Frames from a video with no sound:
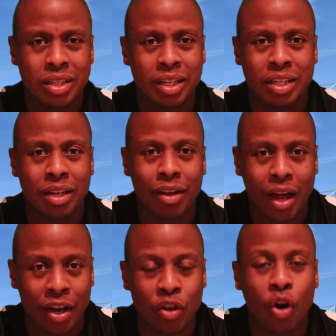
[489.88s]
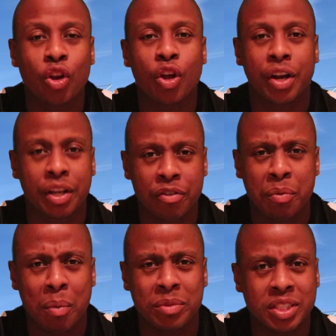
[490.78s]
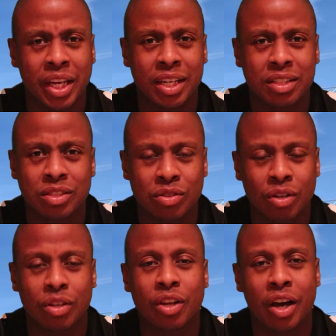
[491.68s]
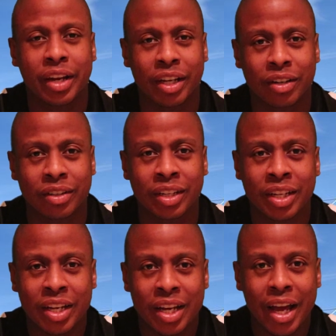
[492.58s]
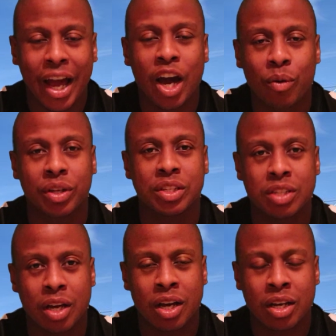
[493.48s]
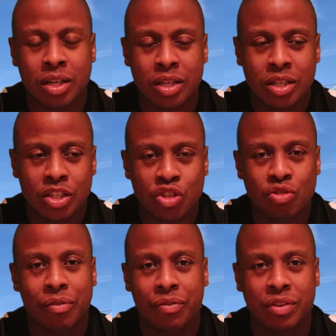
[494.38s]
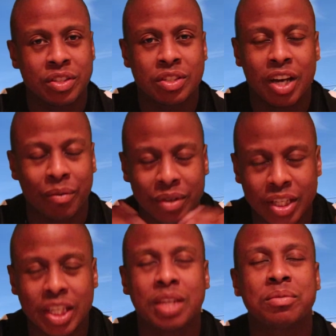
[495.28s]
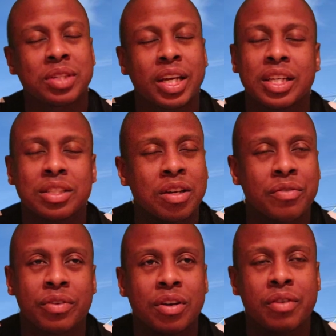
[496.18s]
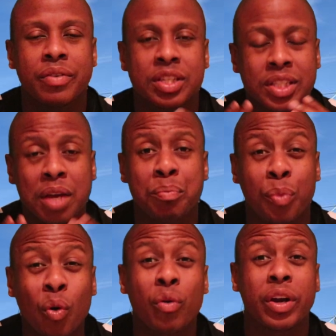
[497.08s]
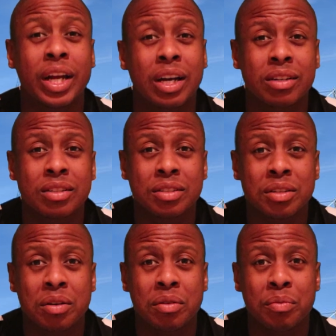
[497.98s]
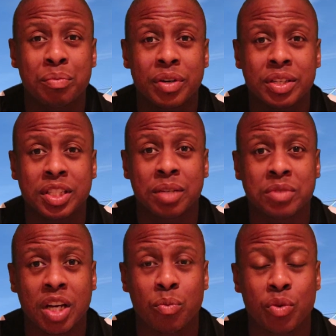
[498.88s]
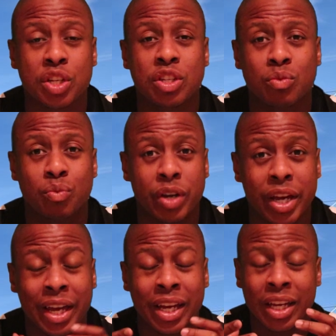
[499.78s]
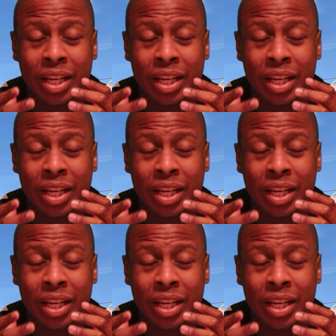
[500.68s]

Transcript: And not learning from our mistakes, not learning on how we need to strengthen the side. We keep saying this over and over, and it's getting boring now. But at the same time, we're